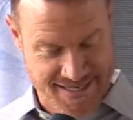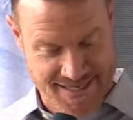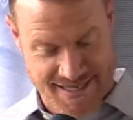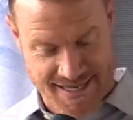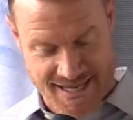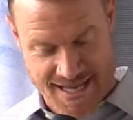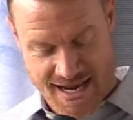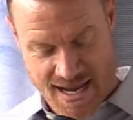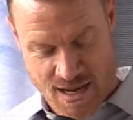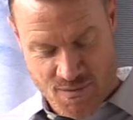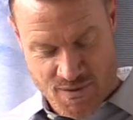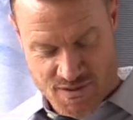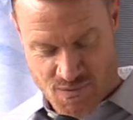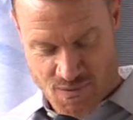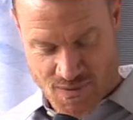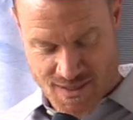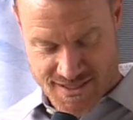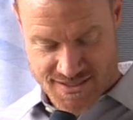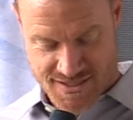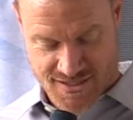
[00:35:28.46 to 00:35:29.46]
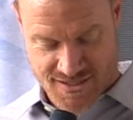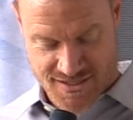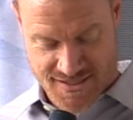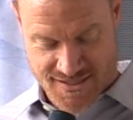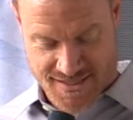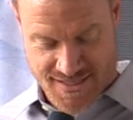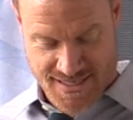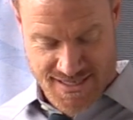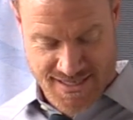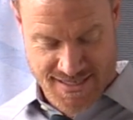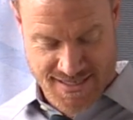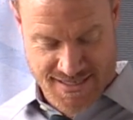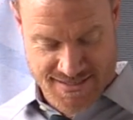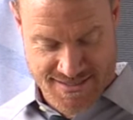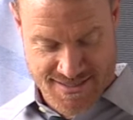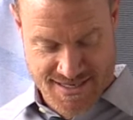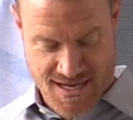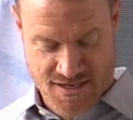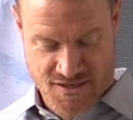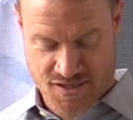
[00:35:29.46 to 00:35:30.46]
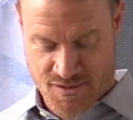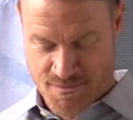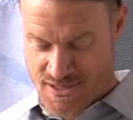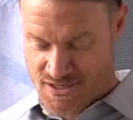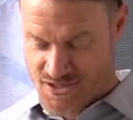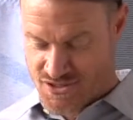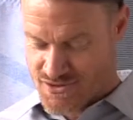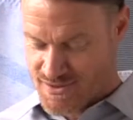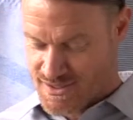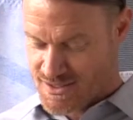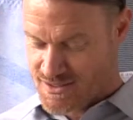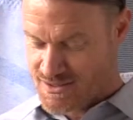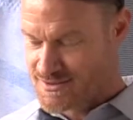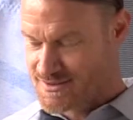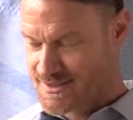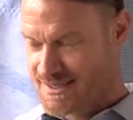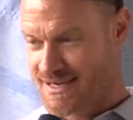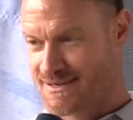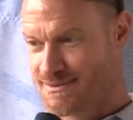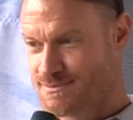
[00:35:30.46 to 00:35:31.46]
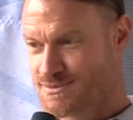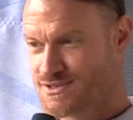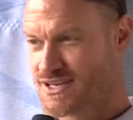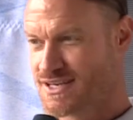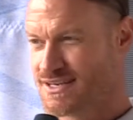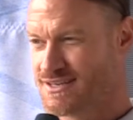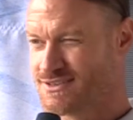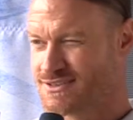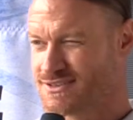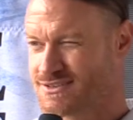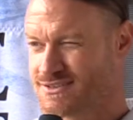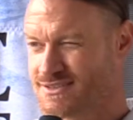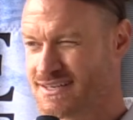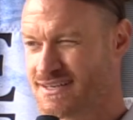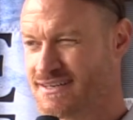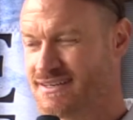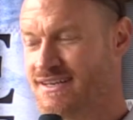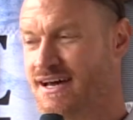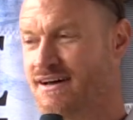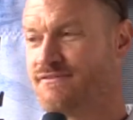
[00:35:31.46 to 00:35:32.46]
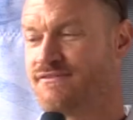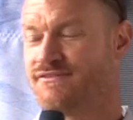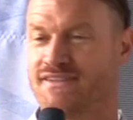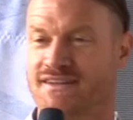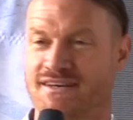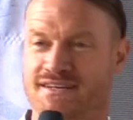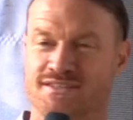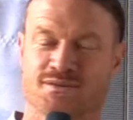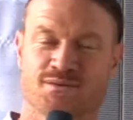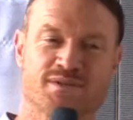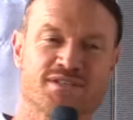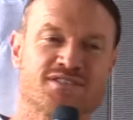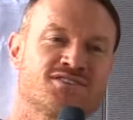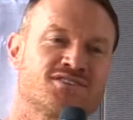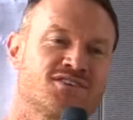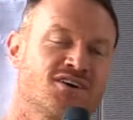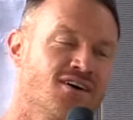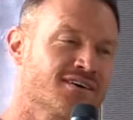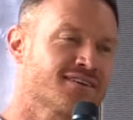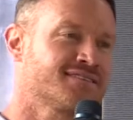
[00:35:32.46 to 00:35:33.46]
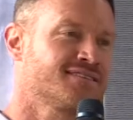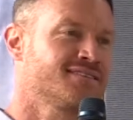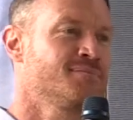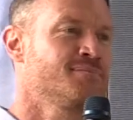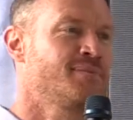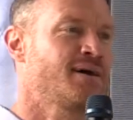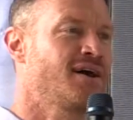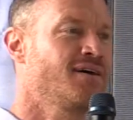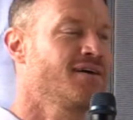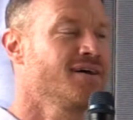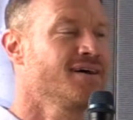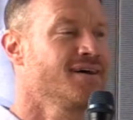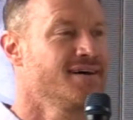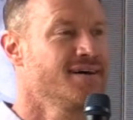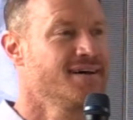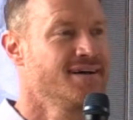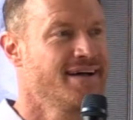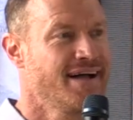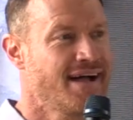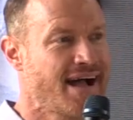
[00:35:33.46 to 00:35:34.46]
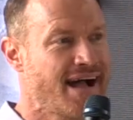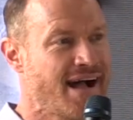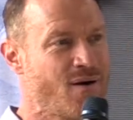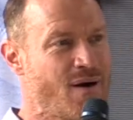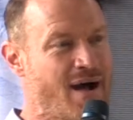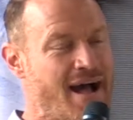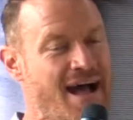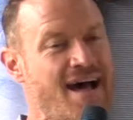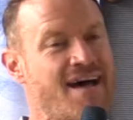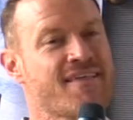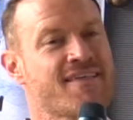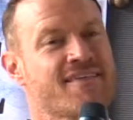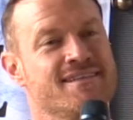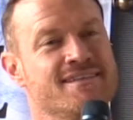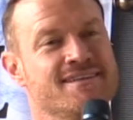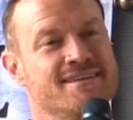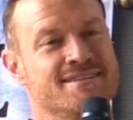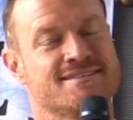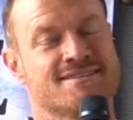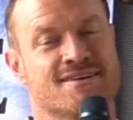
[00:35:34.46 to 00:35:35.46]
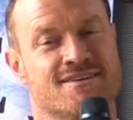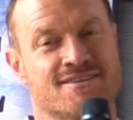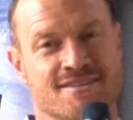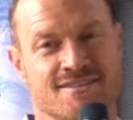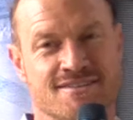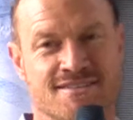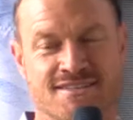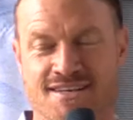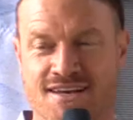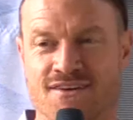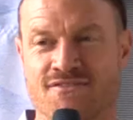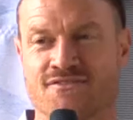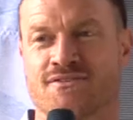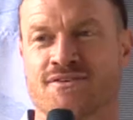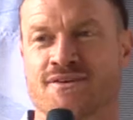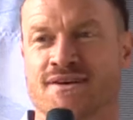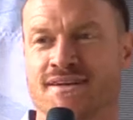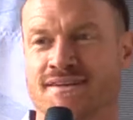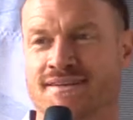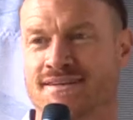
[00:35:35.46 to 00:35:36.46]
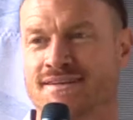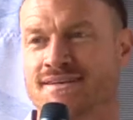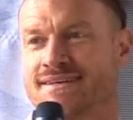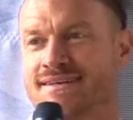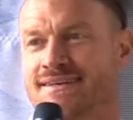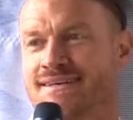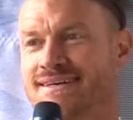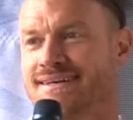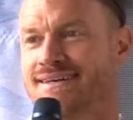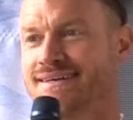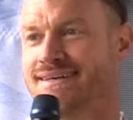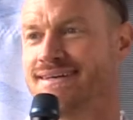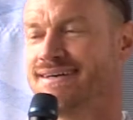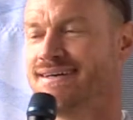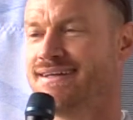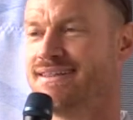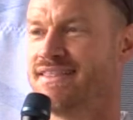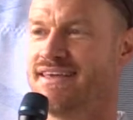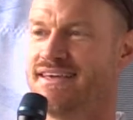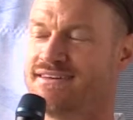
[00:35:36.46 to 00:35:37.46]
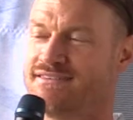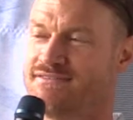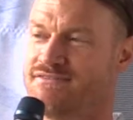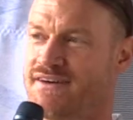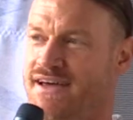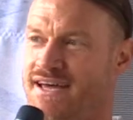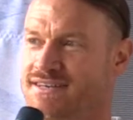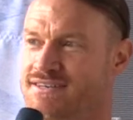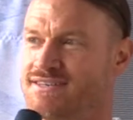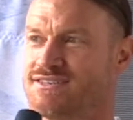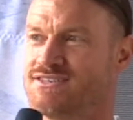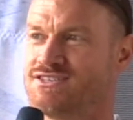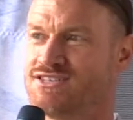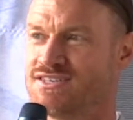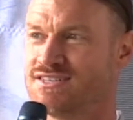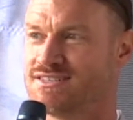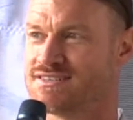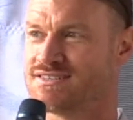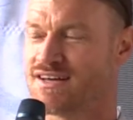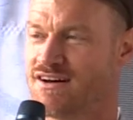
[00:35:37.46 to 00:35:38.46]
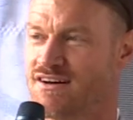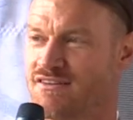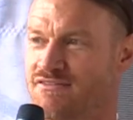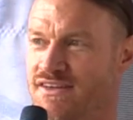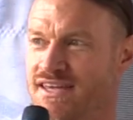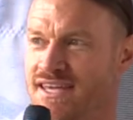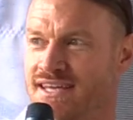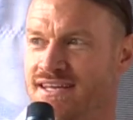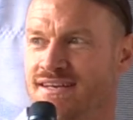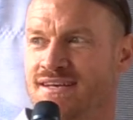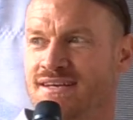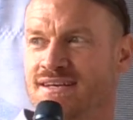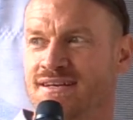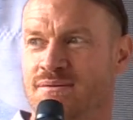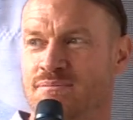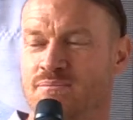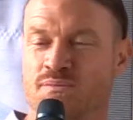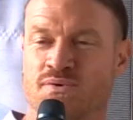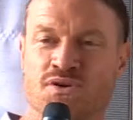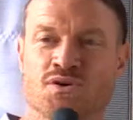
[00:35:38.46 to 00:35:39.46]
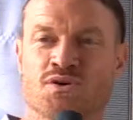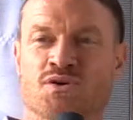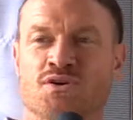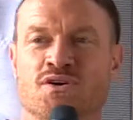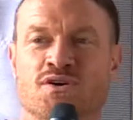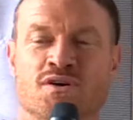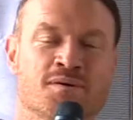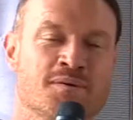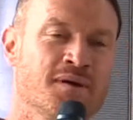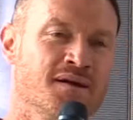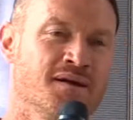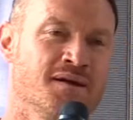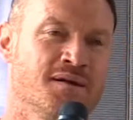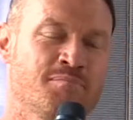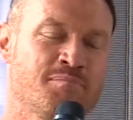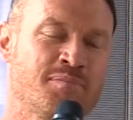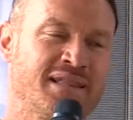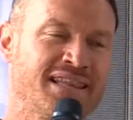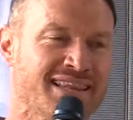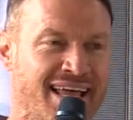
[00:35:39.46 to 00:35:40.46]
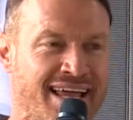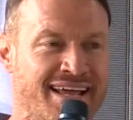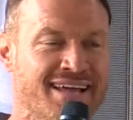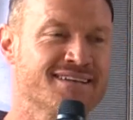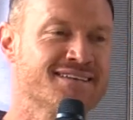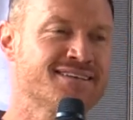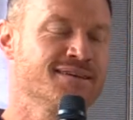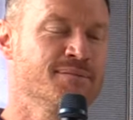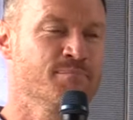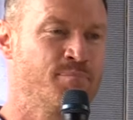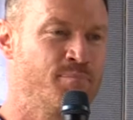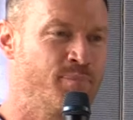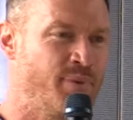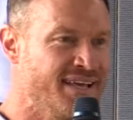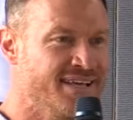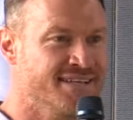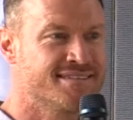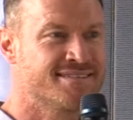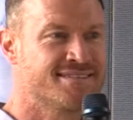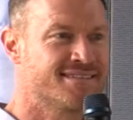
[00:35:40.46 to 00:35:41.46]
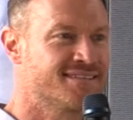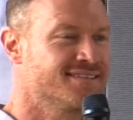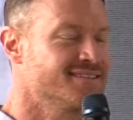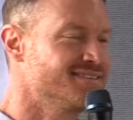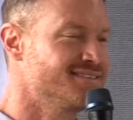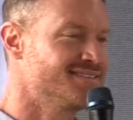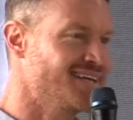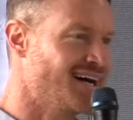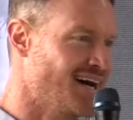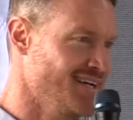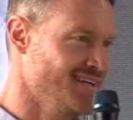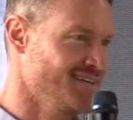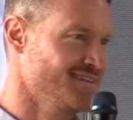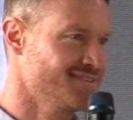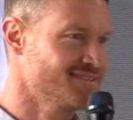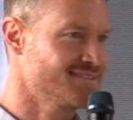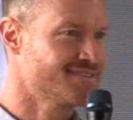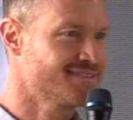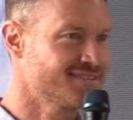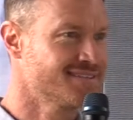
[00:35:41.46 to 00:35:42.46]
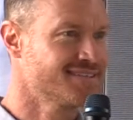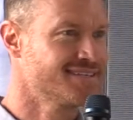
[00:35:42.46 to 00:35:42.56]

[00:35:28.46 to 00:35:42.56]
And I was watching a documentary called Game Changers on Netflix, which talks about how athletes are discovering the advantages of eating pure plant-based diets.